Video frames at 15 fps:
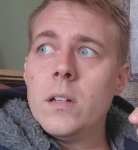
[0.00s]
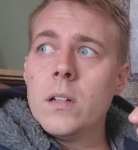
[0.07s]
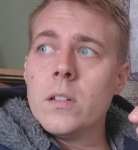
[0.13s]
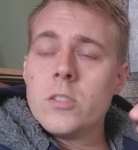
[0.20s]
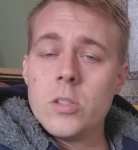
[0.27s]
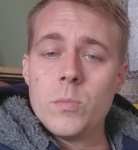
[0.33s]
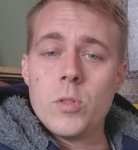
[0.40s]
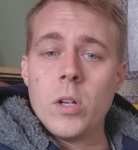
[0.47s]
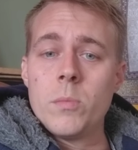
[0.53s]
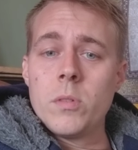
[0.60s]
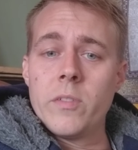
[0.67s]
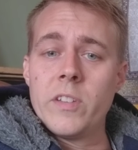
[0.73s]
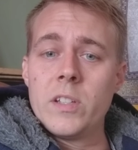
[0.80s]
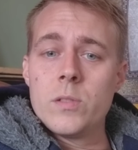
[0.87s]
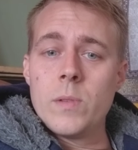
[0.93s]
Sometimes I
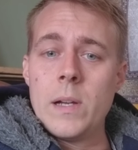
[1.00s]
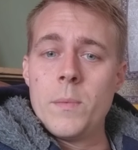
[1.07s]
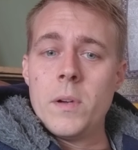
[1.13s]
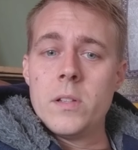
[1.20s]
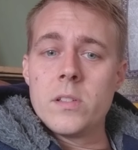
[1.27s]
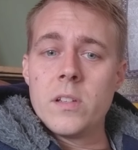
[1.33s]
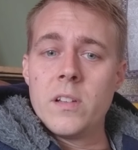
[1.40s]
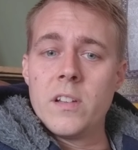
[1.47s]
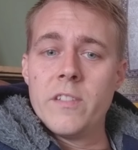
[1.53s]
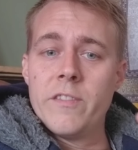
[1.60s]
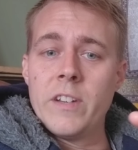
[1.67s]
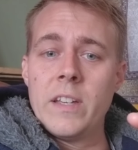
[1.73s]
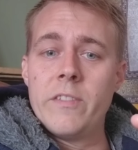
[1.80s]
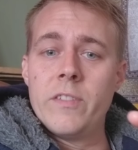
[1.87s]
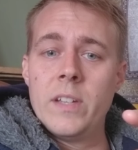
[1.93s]
think swear words can
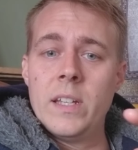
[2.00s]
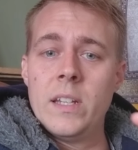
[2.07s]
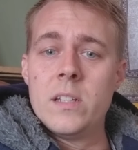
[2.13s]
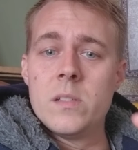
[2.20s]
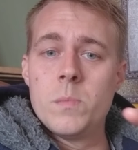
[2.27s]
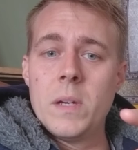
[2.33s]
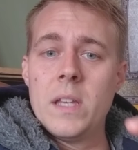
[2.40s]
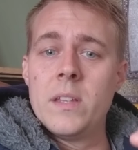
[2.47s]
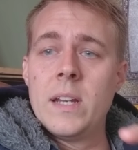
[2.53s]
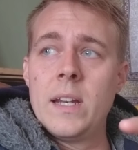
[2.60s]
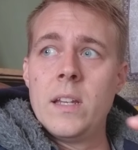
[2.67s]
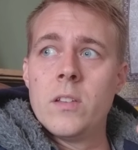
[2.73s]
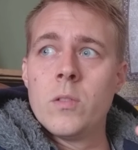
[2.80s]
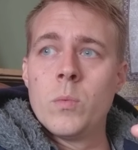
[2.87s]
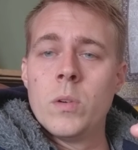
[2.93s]
convey feelings better than
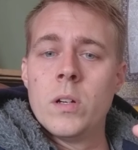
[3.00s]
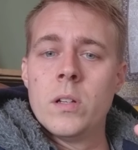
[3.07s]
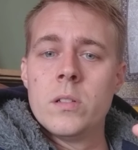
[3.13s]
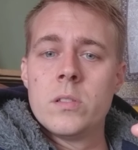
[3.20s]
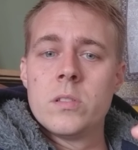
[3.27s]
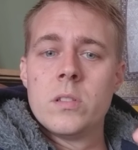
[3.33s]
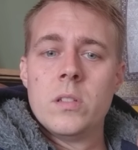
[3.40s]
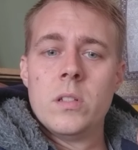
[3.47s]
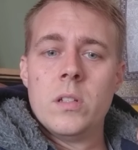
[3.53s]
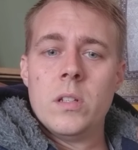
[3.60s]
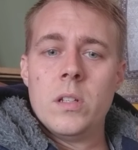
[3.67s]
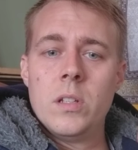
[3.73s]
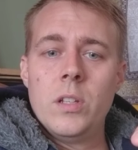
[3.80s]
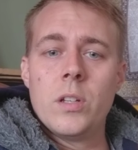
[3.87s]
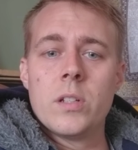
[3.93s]
any other words.
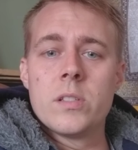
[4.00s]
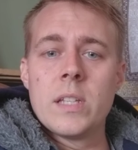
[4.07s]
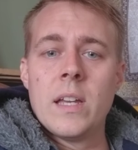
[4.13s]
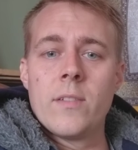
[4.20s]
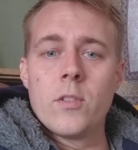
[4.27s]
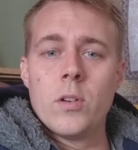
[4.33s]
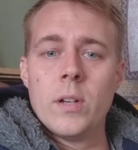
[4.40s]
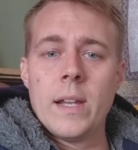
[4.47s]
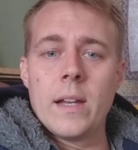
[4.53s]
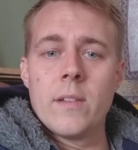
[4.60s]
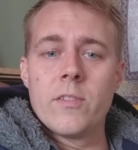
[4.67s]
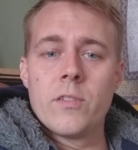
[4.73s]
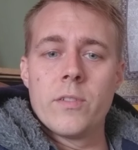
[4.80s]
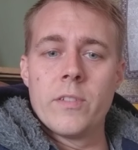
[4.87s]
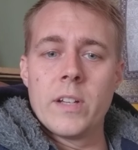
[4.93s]
You can say I've got a lack of
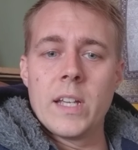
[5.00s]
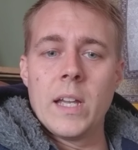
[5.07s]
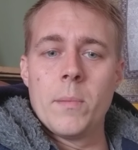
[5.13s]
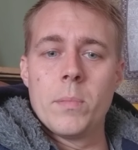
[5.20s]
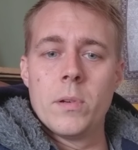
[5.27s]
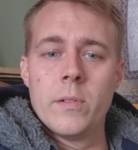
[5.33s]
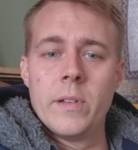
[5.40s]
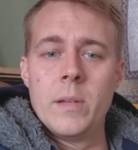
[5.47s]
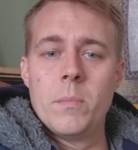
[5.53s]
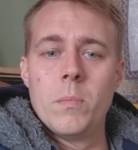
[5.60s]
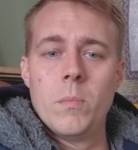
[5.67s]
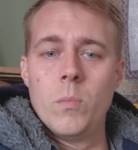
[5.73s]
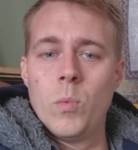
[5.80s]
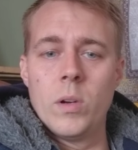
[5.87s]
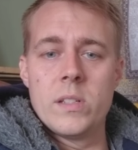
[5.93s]
vocabulary,
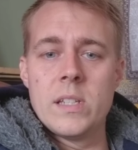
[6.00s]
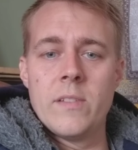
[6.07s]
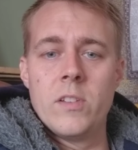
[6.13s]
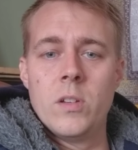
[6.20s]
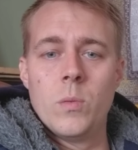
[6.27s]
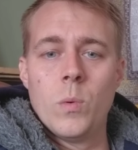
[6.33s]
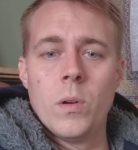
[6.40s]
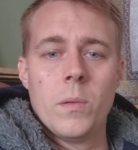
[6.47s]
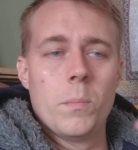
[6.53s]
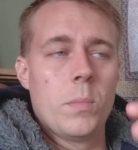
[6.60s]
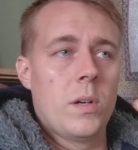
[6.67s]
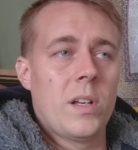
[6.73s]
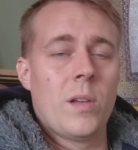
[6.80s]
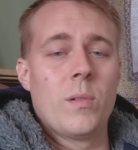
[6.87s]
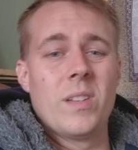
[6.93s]
whatever you want,
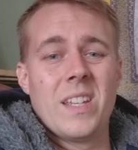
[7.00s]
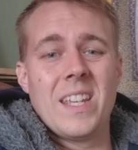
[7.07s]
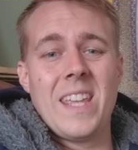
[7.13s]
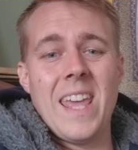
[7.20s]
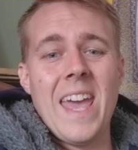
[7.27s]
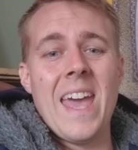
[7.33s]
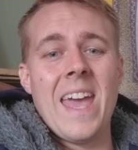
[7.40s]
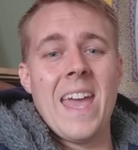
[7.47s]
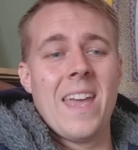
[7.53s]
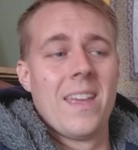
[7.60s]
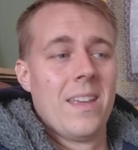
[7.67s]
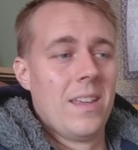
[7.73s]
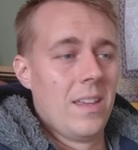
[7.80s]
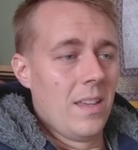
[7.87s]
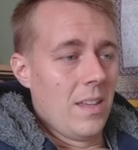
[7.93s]
but I don't care.
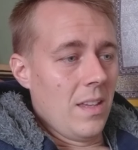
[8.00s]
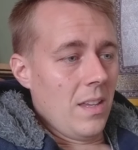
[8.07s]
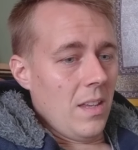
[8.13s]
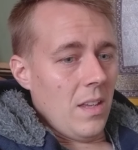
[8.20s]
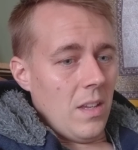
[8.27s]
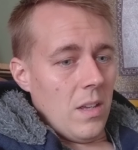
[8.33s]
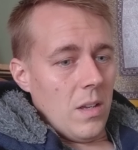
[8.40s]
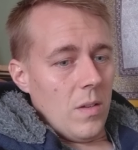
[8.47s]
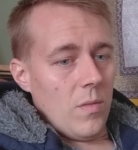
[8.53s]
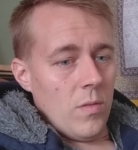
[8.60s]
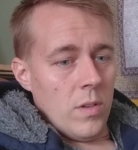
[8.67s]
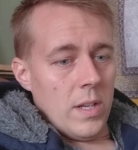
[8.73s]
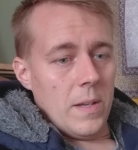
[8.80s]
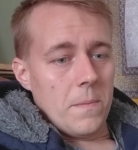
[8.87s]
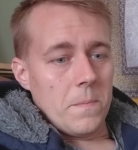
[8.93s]

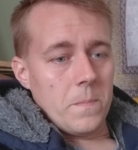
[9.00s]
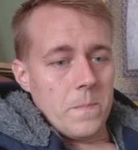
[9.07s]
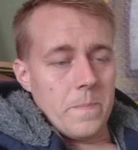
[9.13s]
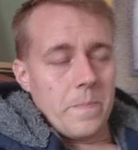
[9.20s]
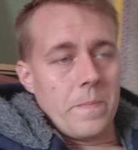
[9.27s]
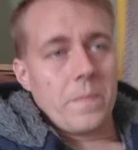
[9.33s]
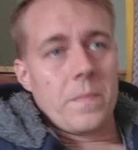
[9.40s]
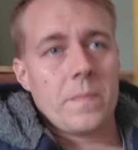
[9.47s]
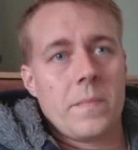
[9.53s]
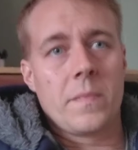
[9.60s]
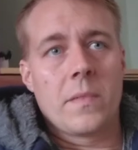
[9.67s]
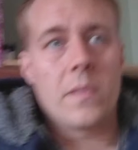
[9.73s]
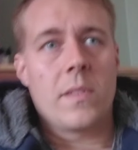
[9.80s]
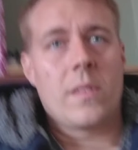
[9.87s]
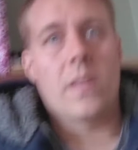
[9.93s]
Right?
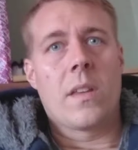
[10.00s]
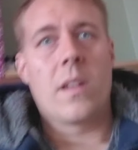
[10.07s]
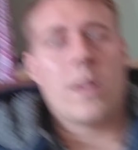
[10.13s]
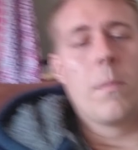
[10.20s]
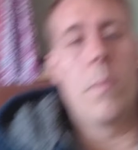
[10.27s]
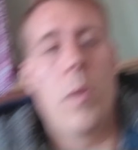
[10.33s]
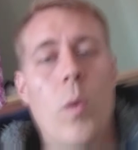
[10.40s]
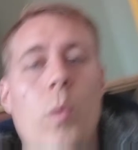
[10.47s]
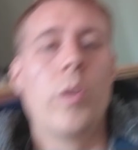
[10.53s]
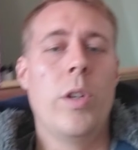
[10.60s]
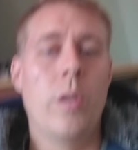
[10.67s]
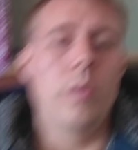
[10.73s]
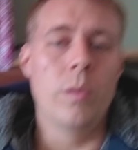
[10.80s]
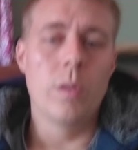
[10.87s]
But all you